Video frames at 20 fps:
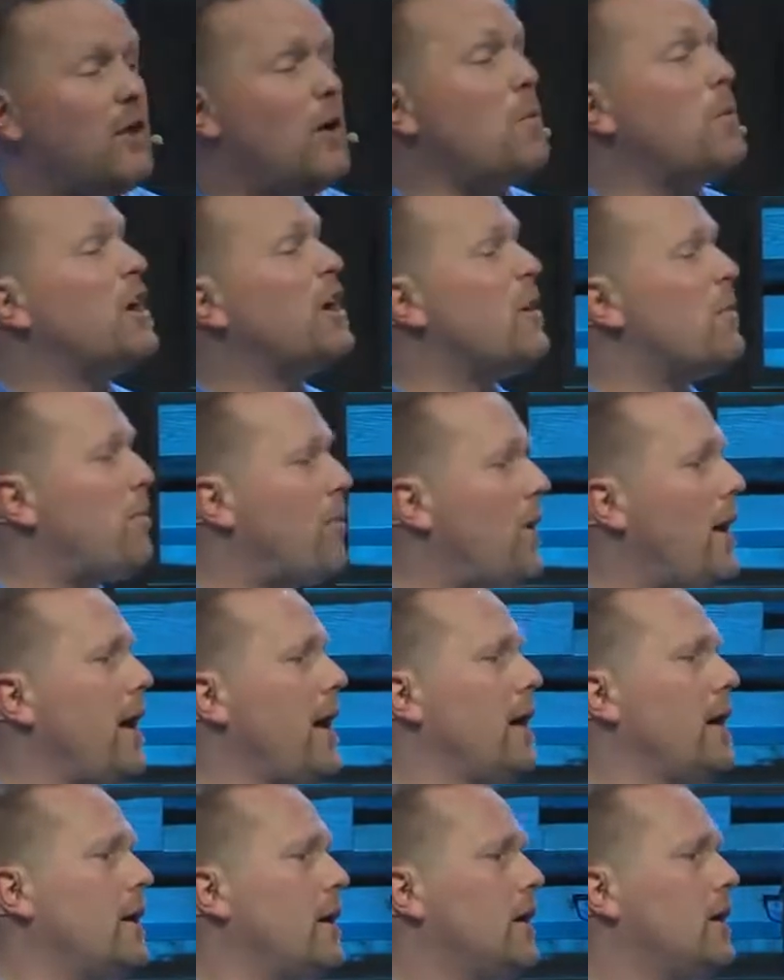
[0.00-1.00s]
And we're going to pray.
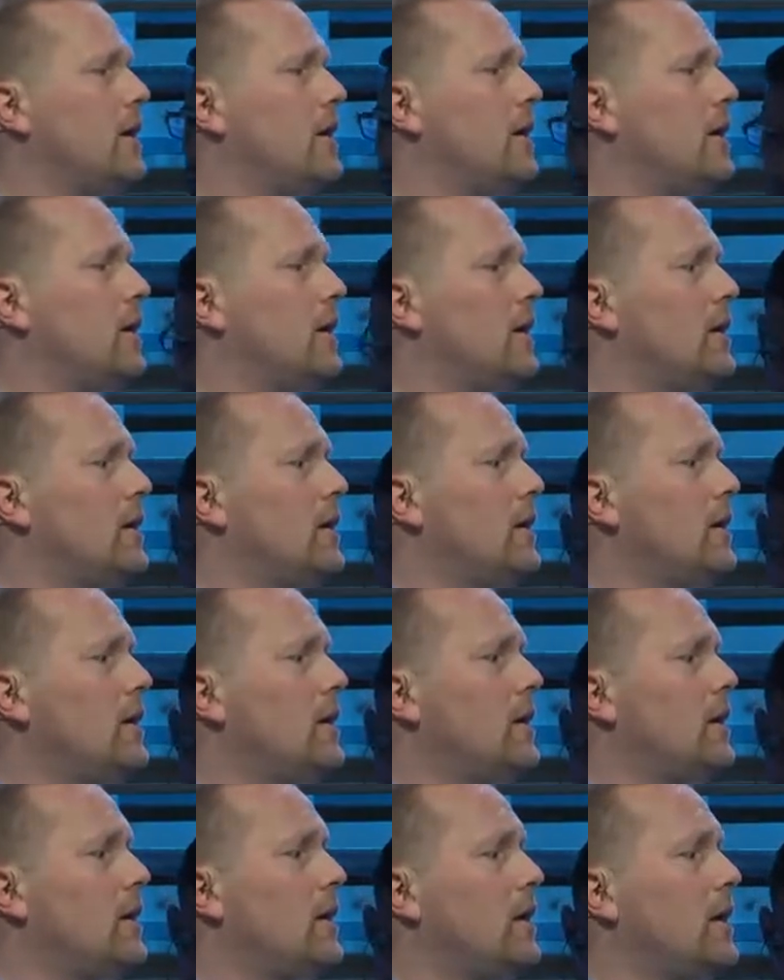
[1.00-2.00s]

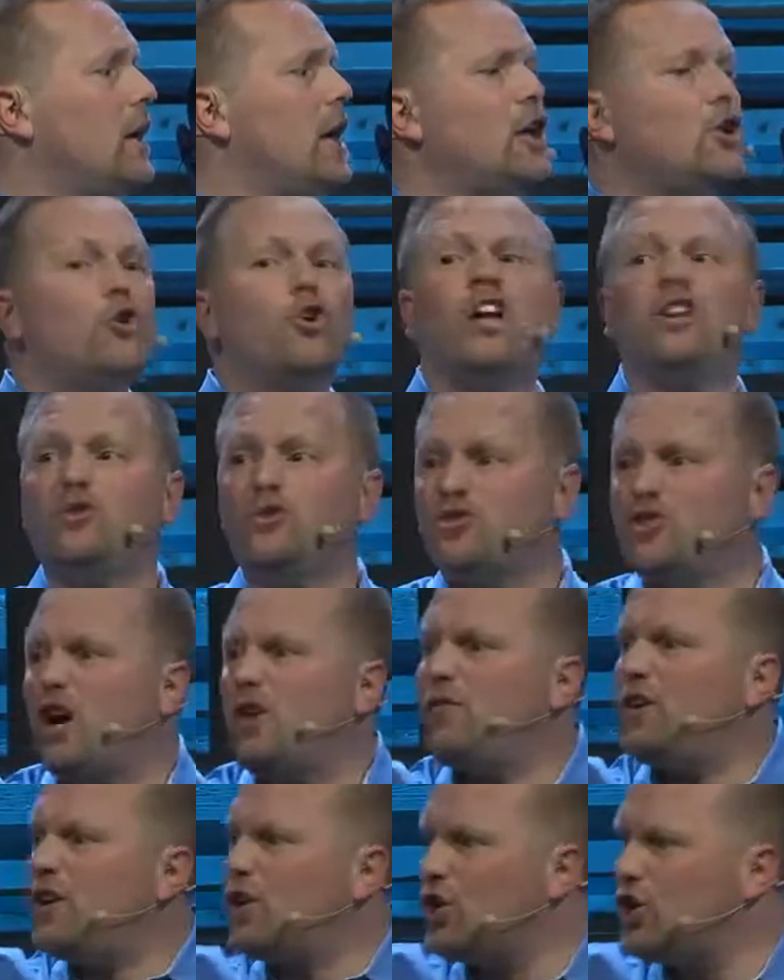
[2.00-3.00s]
And you get
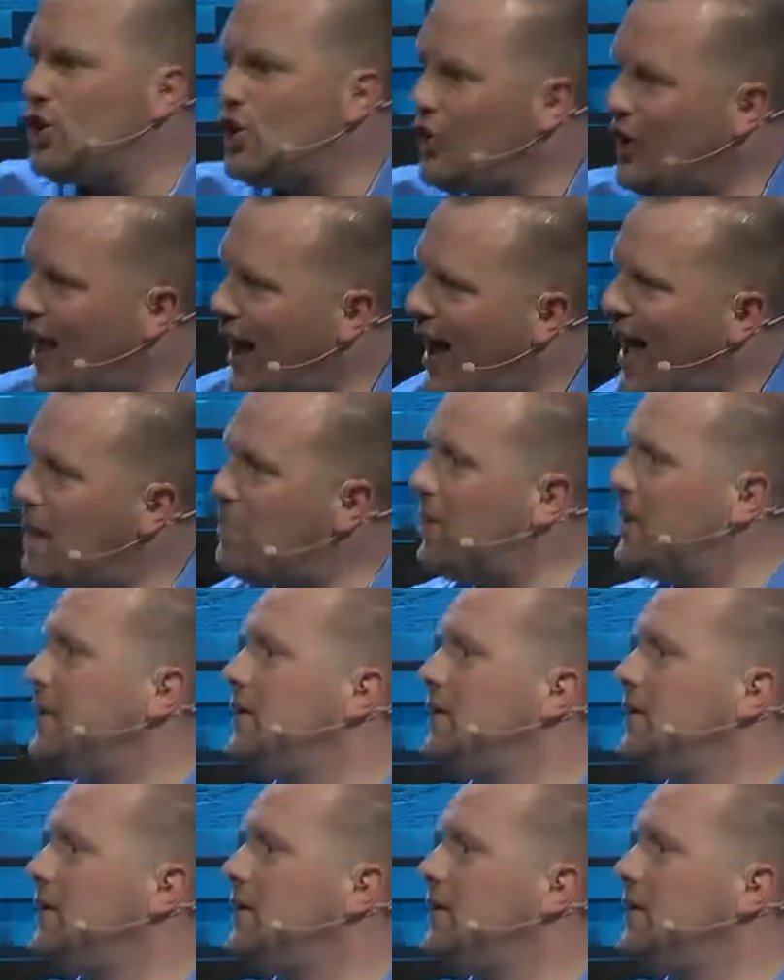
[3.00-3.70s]
yourself in a good habit.